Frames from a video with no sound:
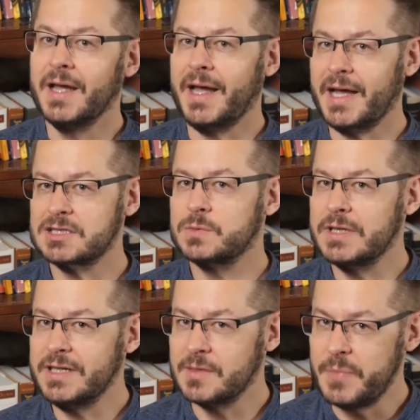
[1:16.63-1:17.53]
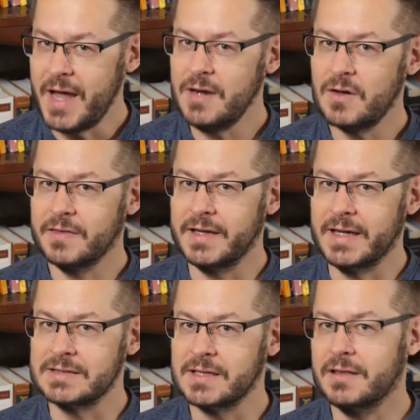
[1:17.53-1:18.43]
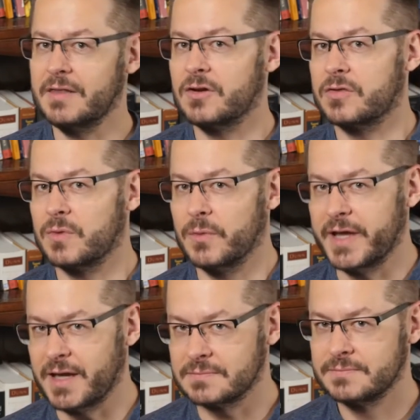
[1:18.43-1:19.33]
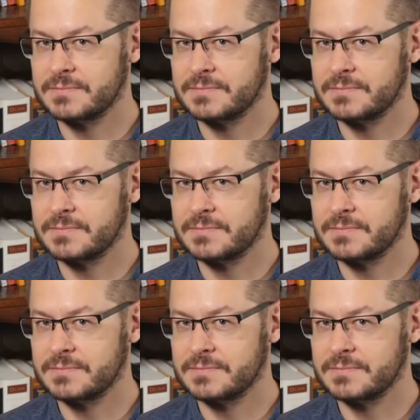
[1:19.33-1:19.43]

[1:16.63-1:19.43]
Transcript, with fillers: actually depend on things that they're throwing out.